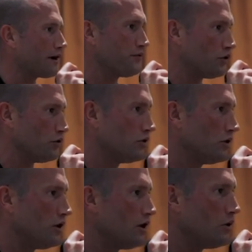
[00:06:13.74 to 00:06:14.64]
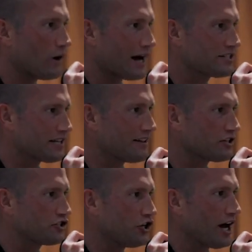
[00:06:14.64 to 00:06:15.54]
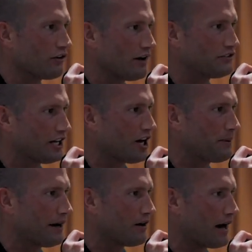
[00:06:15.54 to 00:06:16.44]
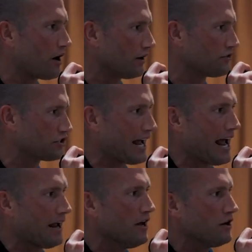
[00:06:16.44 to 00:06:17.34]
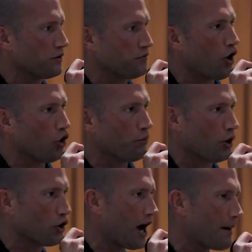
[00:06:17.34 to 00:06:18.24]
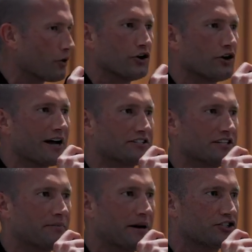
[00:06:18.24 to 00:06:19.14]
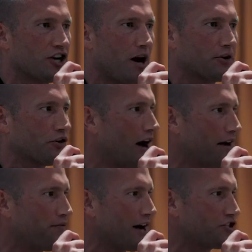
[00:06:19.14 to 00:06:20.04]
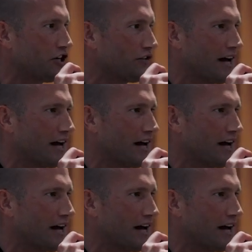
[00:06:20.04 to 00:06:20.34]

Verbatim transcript: grateful when I say this to you, I'd love to get up here and I'd love to say, hey, to follow Berkheimer, you guys did the best job of your life last year.